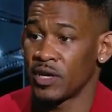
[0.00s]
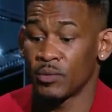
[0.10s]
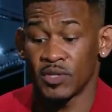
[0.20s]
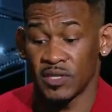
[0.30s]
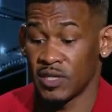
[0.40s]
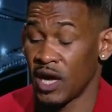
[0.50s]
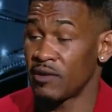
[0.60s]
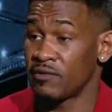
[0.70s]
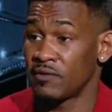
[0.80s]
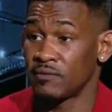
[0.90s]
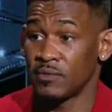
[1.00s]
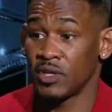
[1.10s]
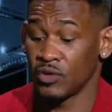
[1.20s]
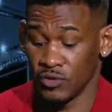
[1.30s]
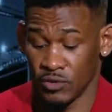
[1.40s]
It was tough, you
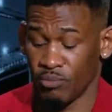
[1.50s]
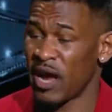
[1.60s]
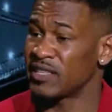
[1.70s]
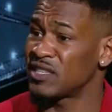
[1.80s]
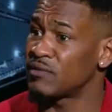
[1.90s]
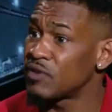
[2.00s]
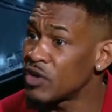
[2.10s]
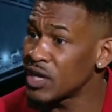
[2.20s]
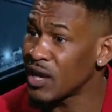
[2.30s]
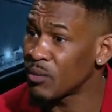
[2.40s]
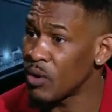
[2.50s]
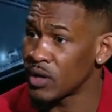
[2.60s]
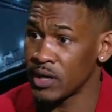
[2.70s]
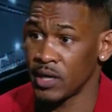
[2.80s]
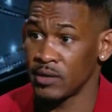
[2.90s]
know, the process of learning how to
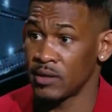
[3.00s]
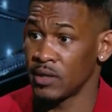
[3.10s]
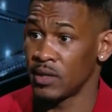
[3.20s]
walk again